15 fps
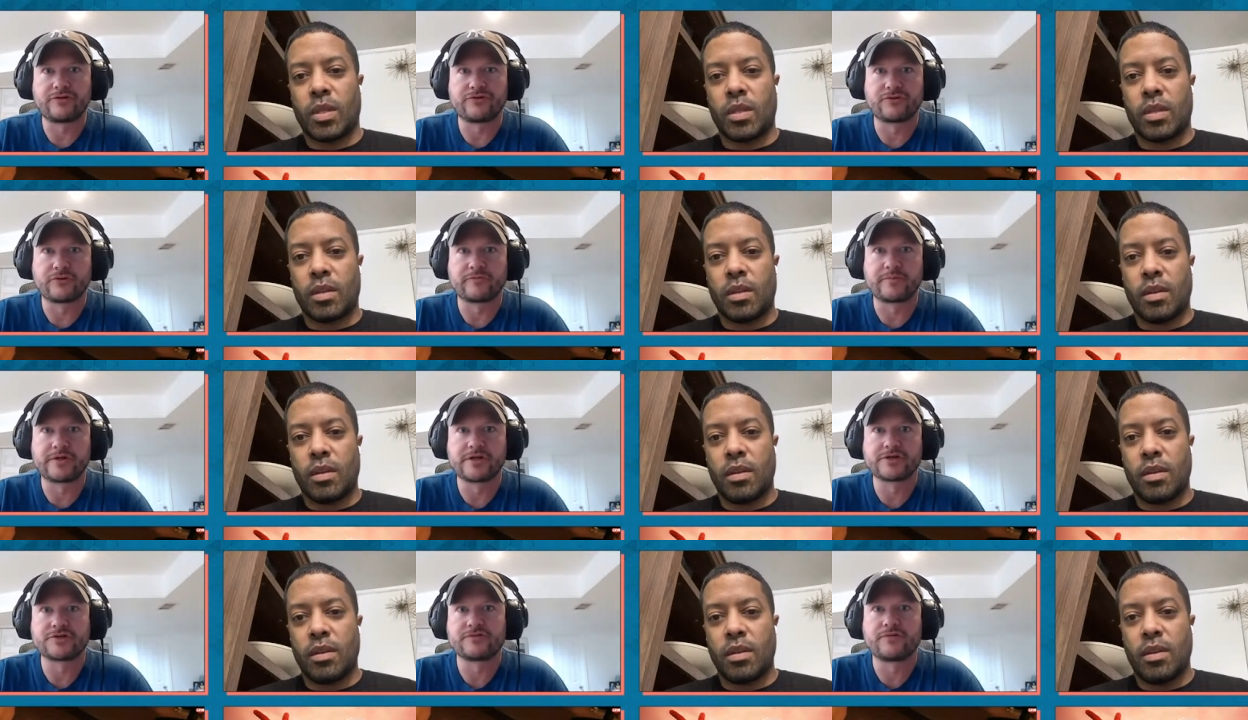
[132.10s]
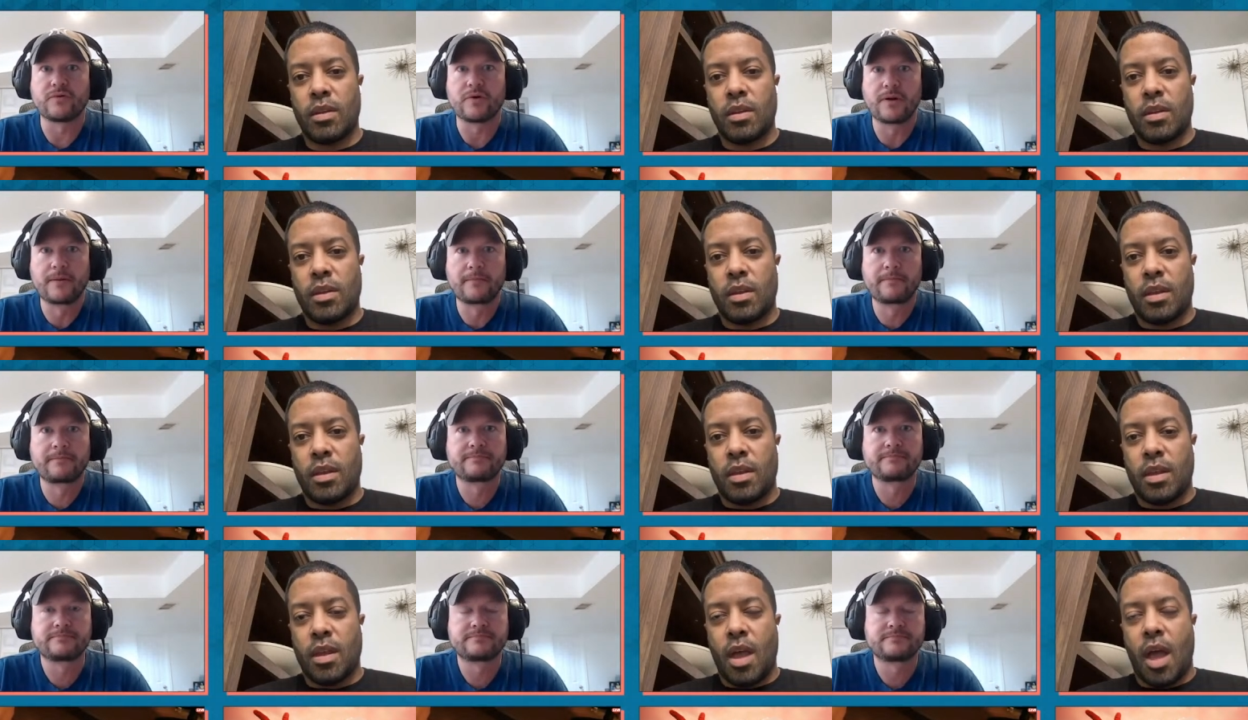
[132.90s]
Speaker 1: to sort of petition for?
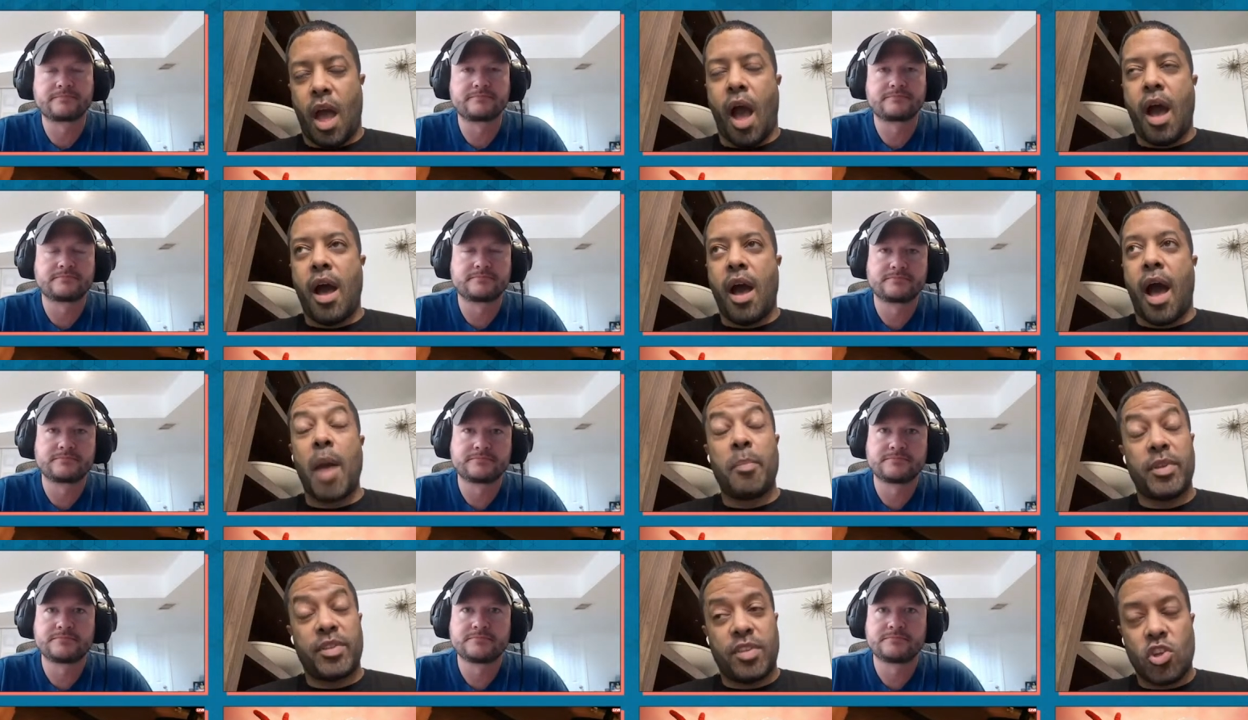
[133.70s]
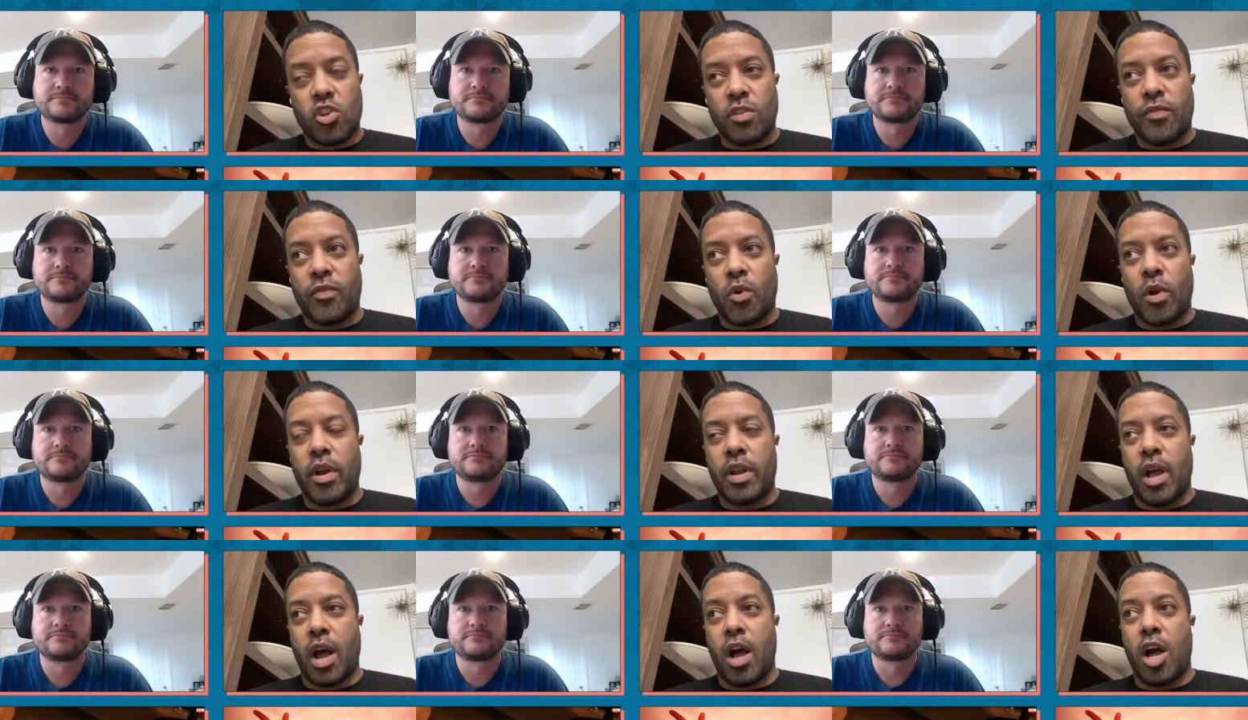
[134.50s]
Speaker 2: Uh, I petitioned
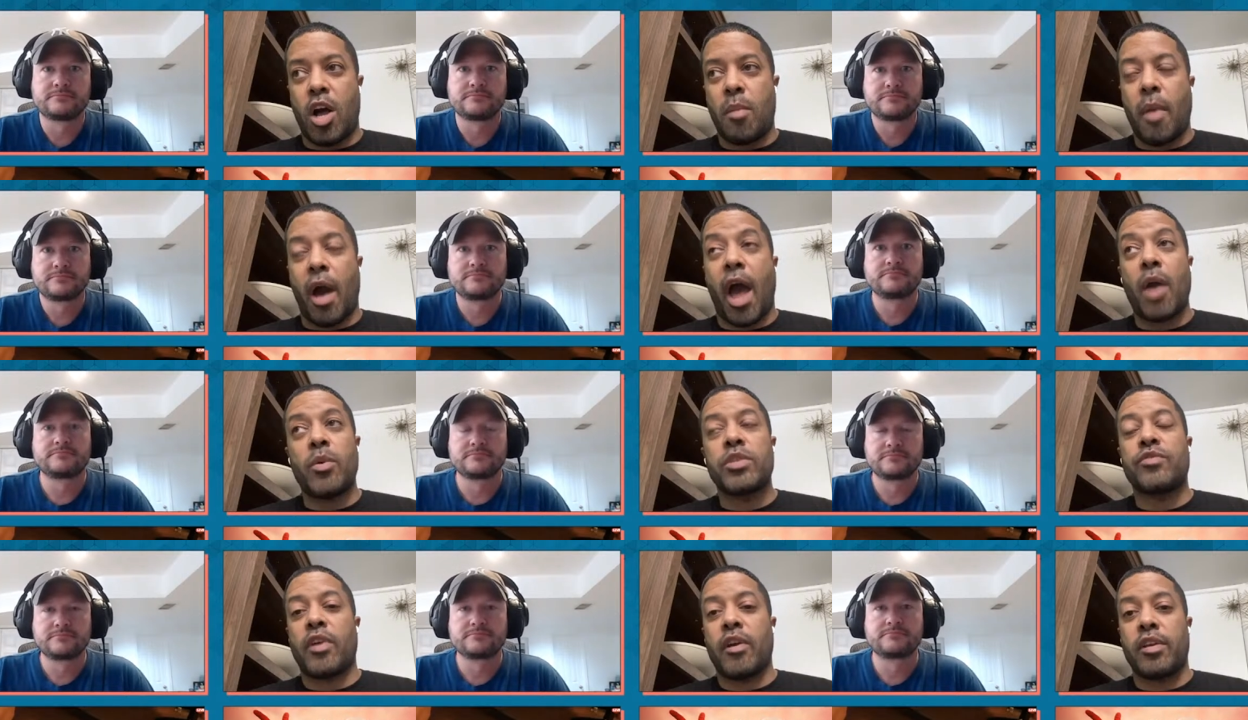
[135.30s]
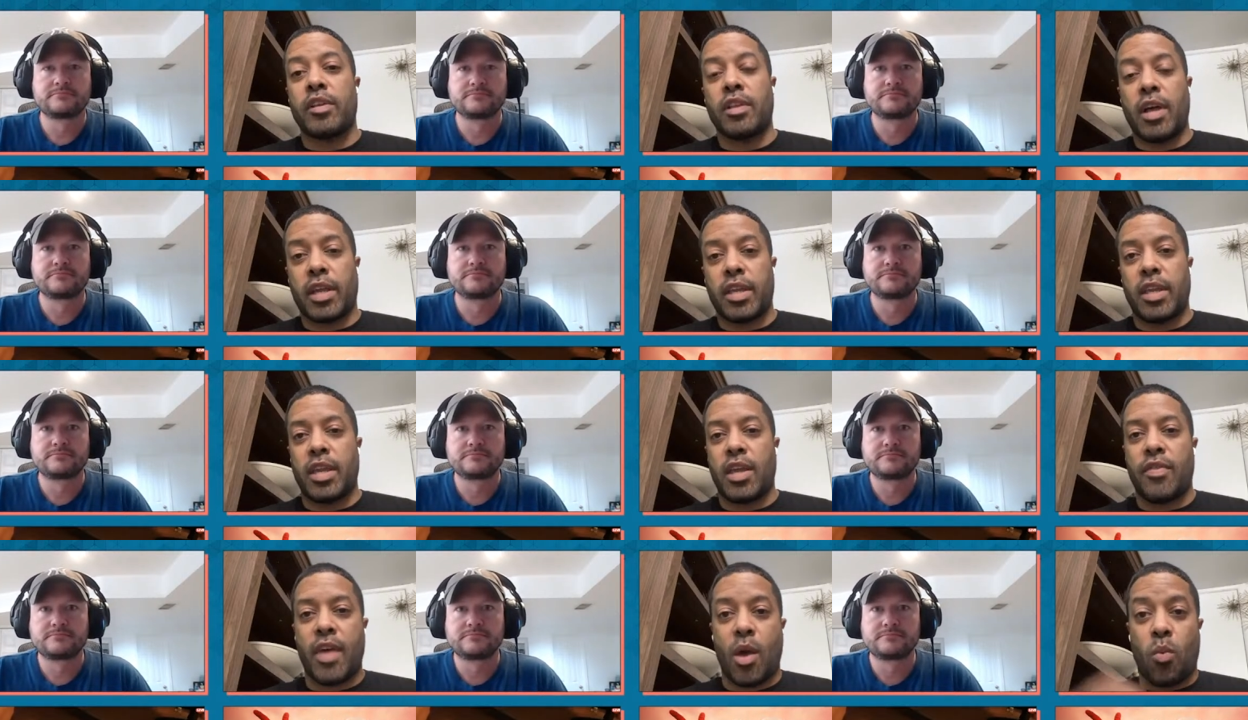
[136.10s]
for it. Um, I was very
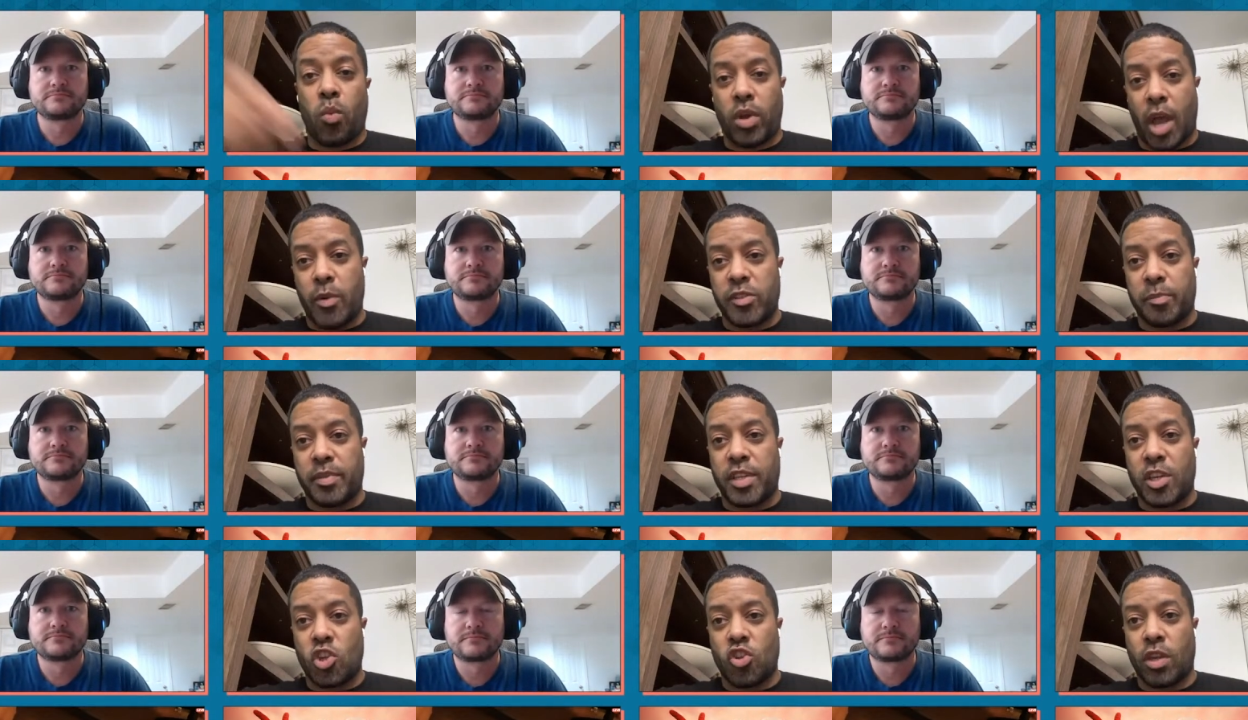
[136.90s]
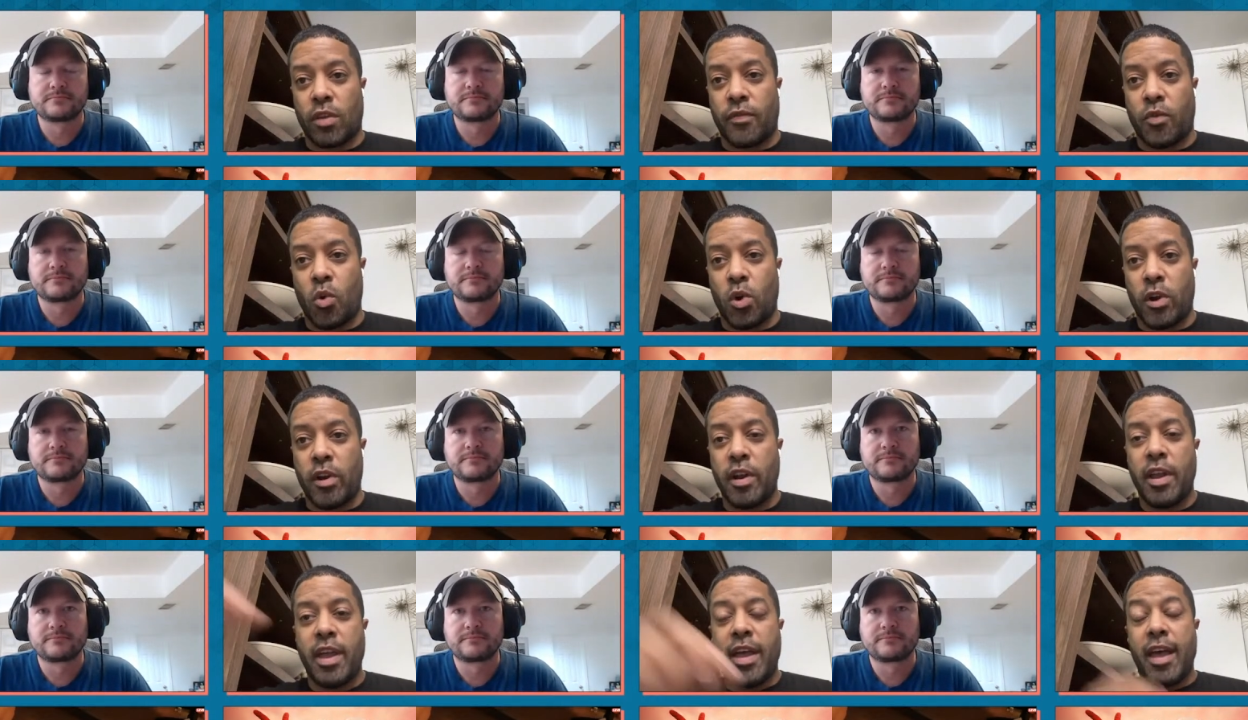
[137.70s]
lucky in that what I was petitioning
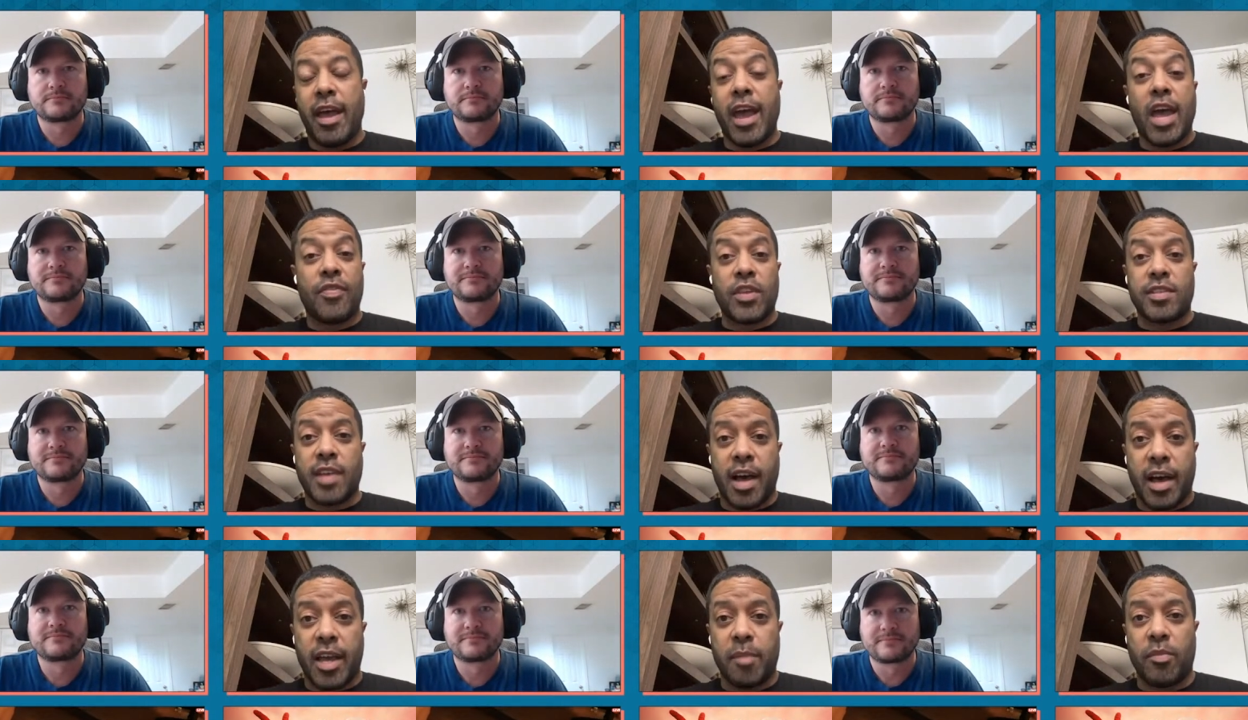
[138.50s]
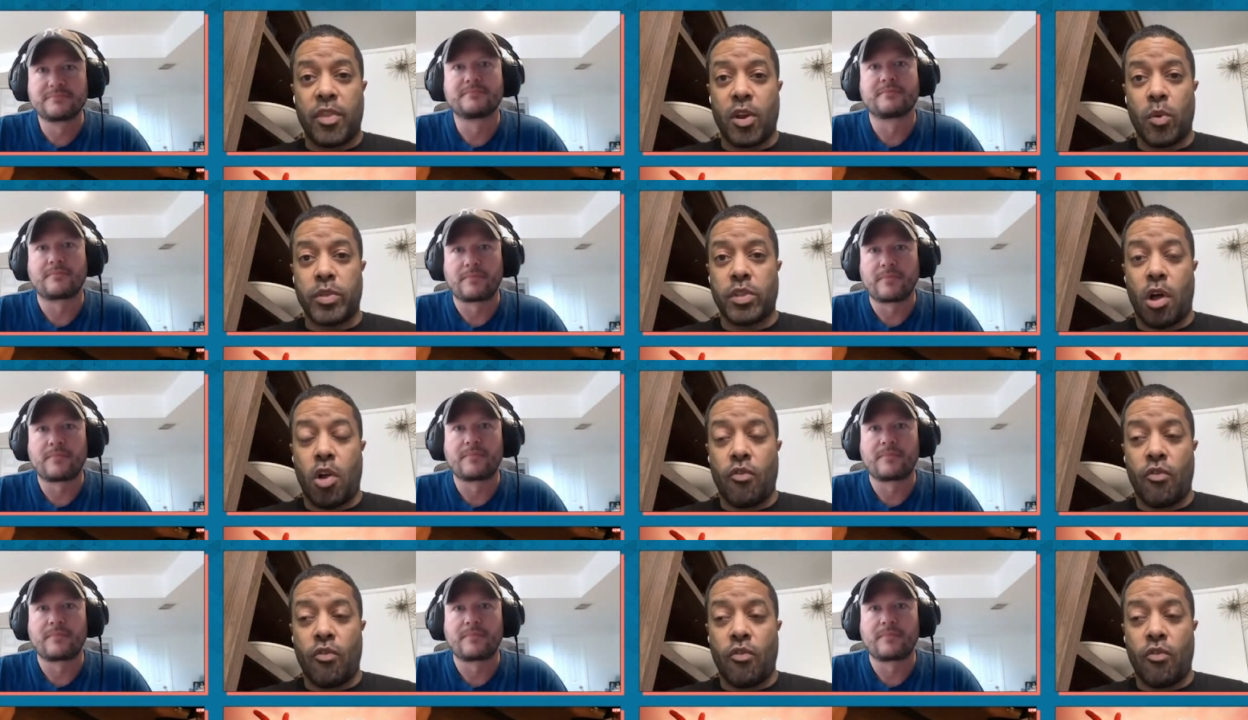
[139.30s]
for at the time, there was